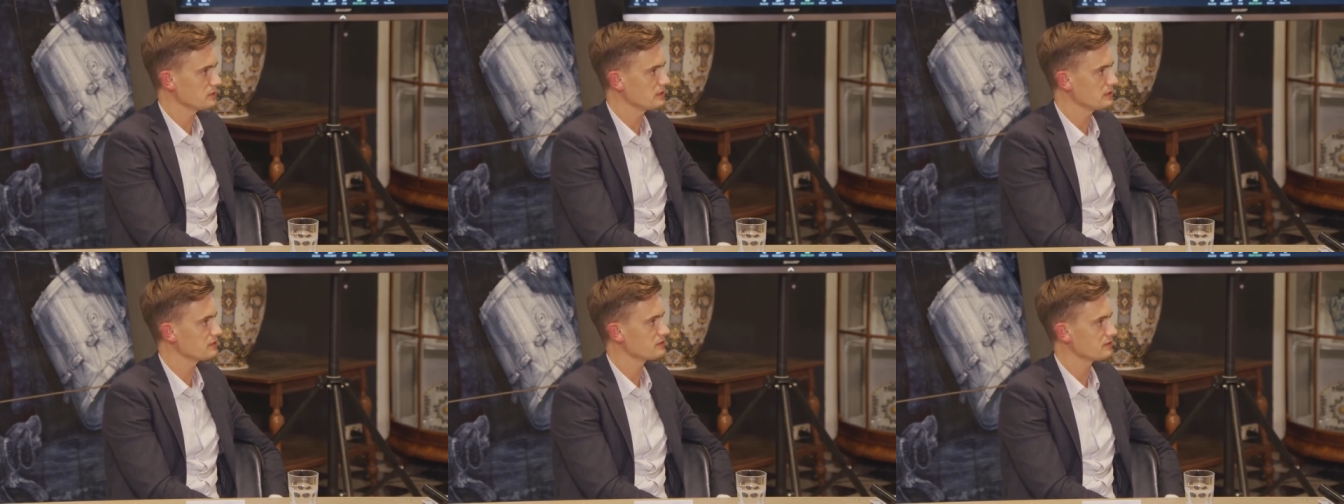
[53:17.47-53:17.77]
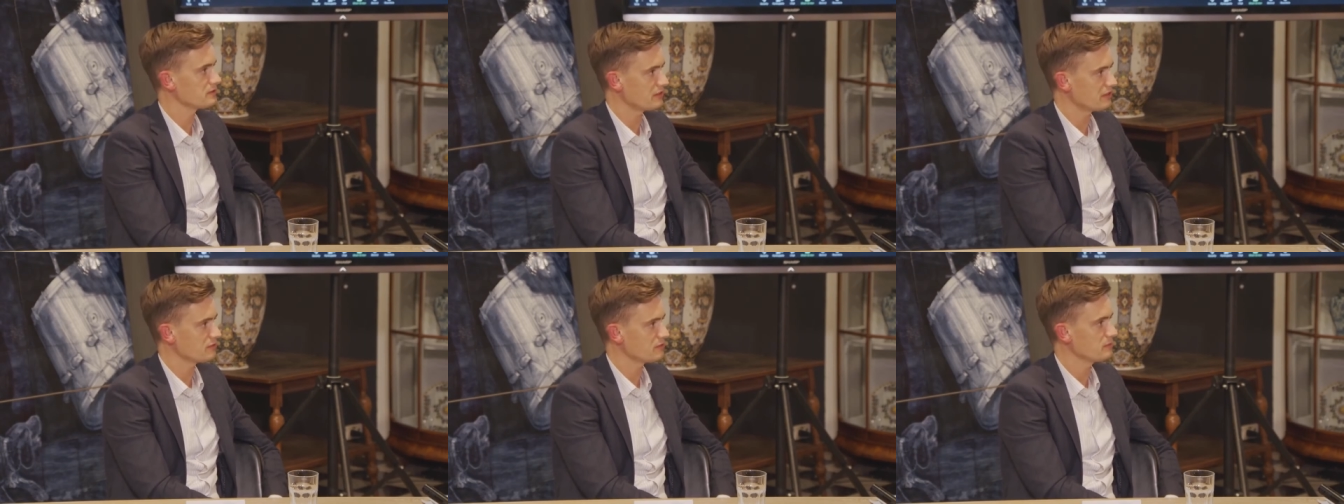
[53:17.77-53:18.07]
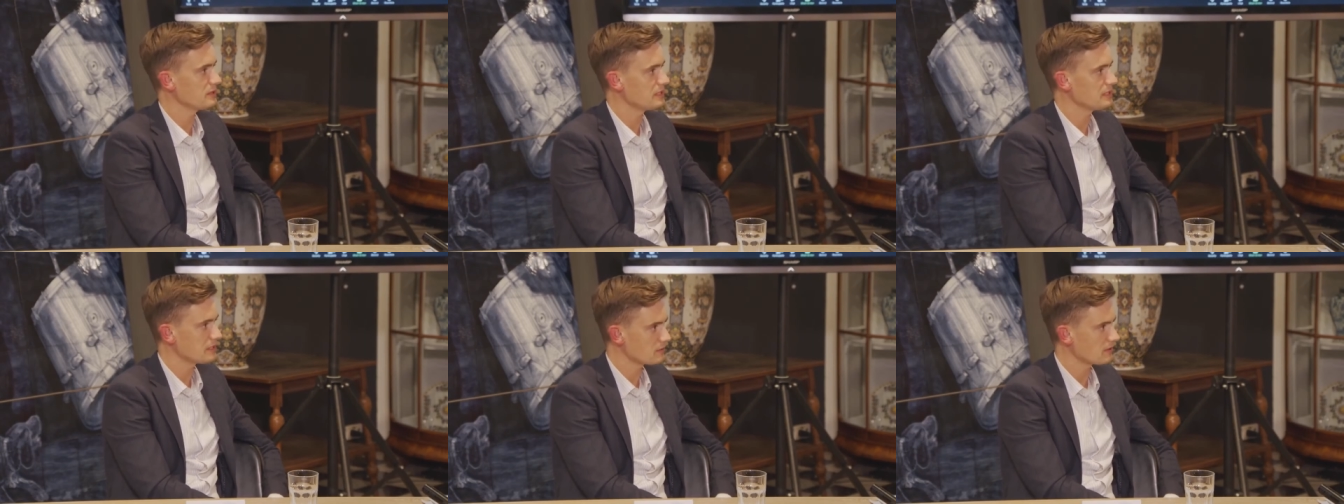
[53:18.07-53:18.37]
We survived
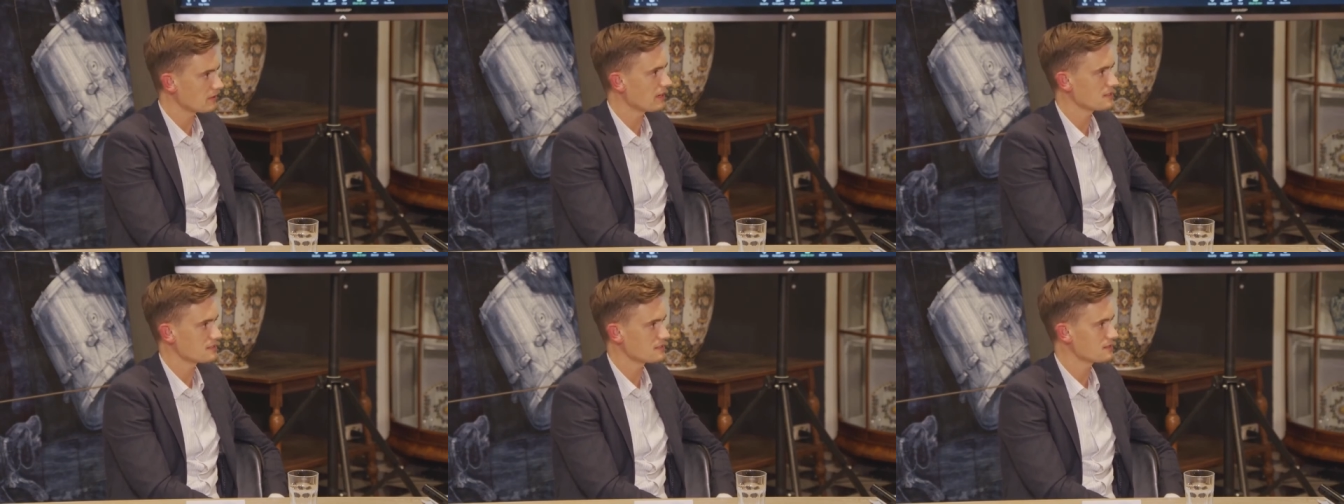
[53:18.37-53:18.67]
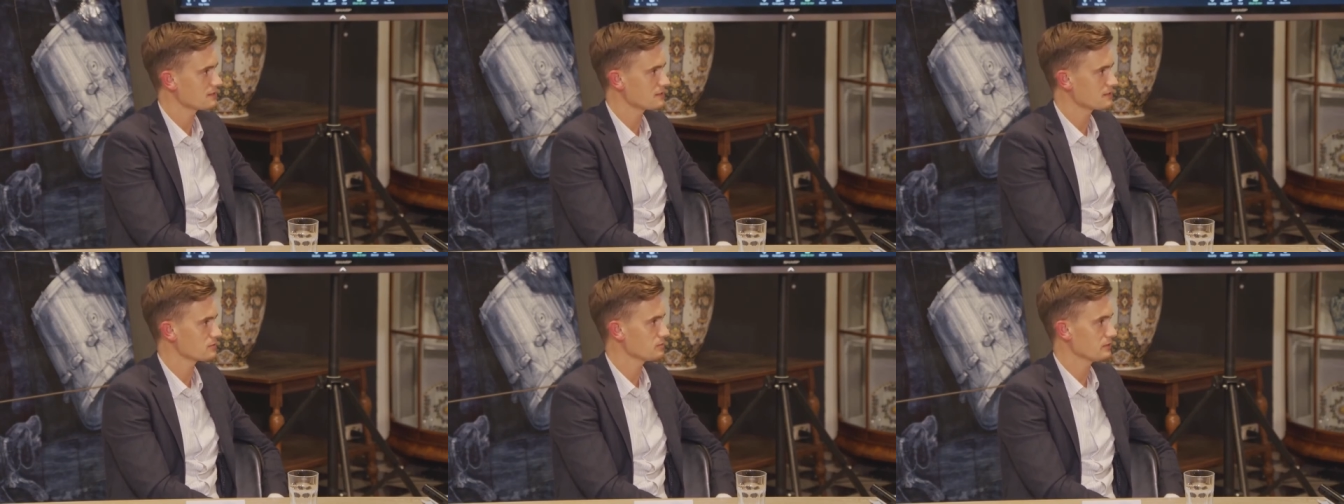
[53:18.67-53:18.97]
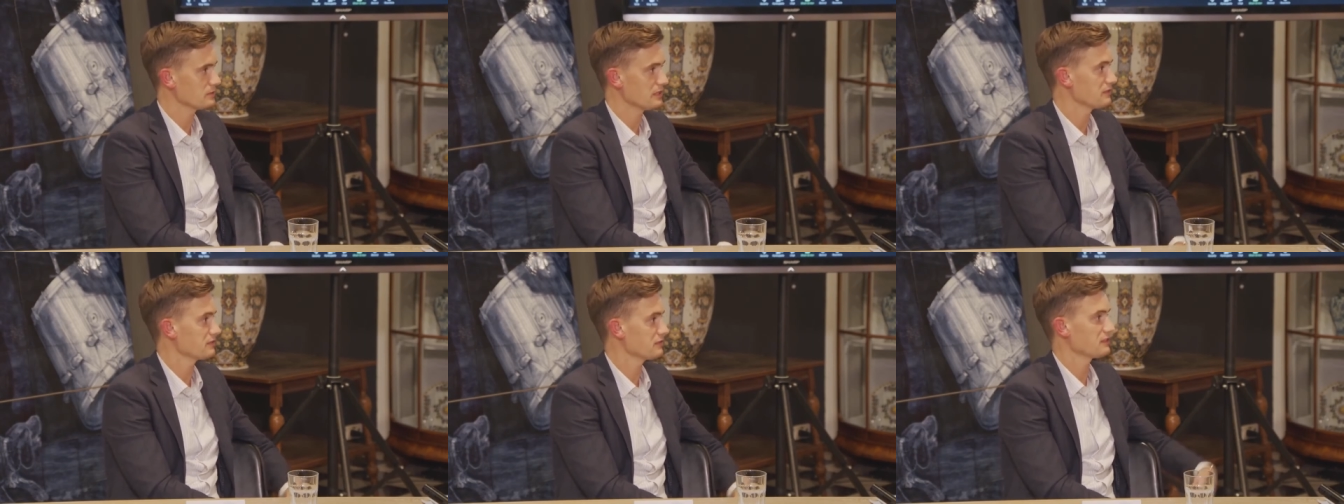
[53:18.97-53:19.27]
many crises.
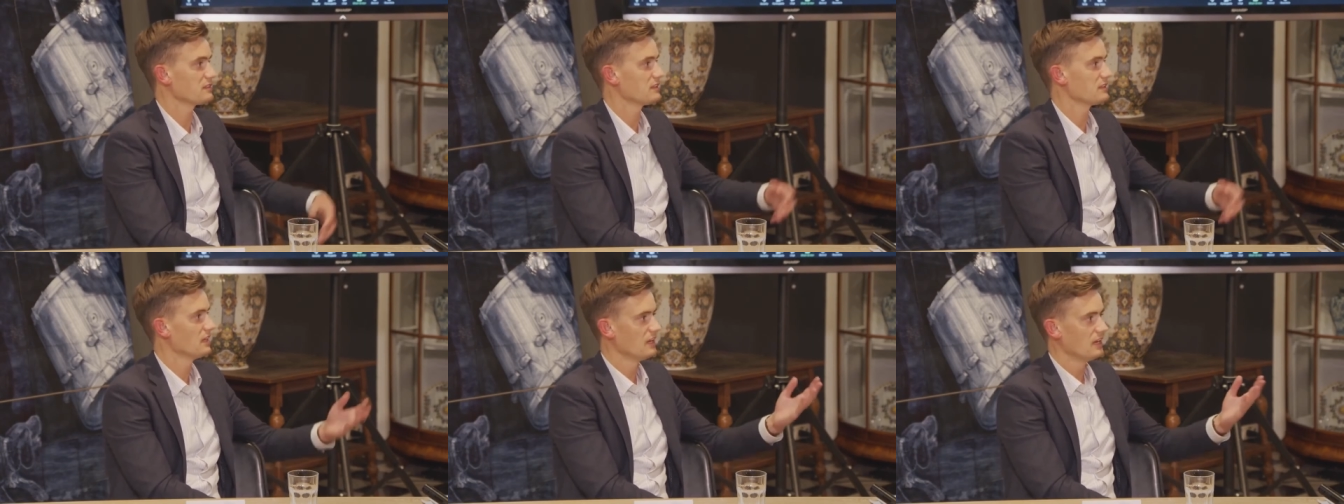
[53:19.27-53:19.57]
We even